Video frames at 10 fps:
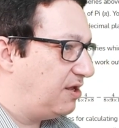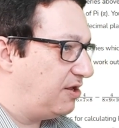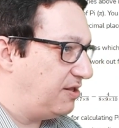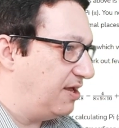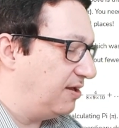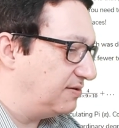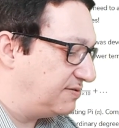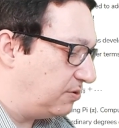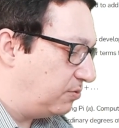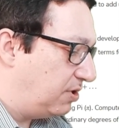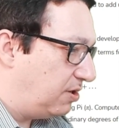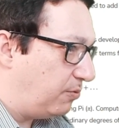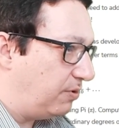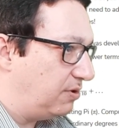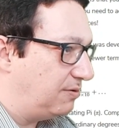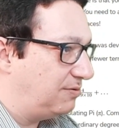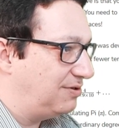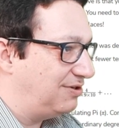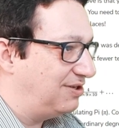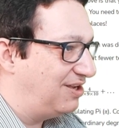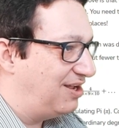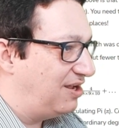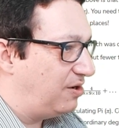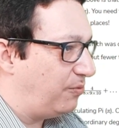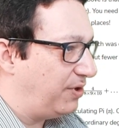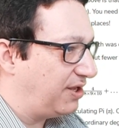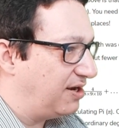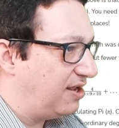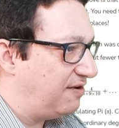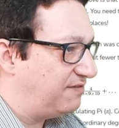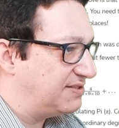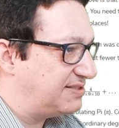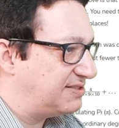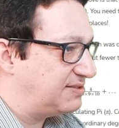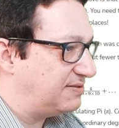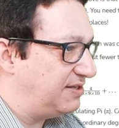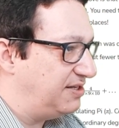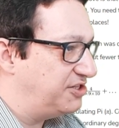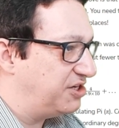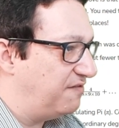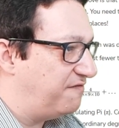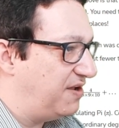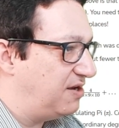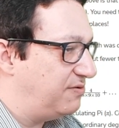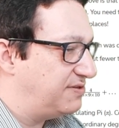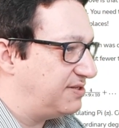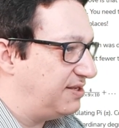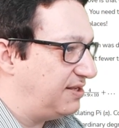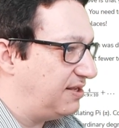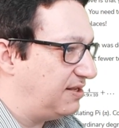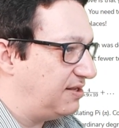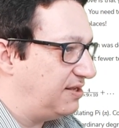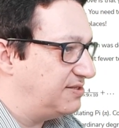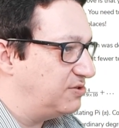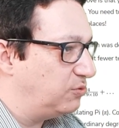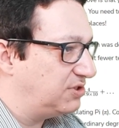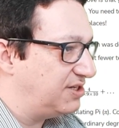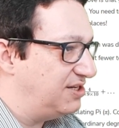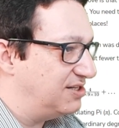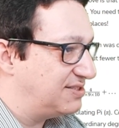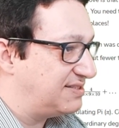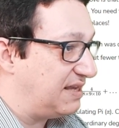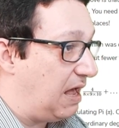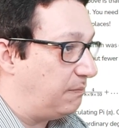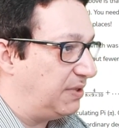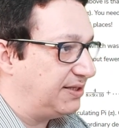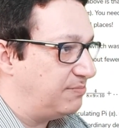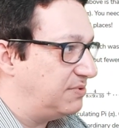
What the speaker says: Yeah, so we can have a initial value. It's not really a sum, but I'm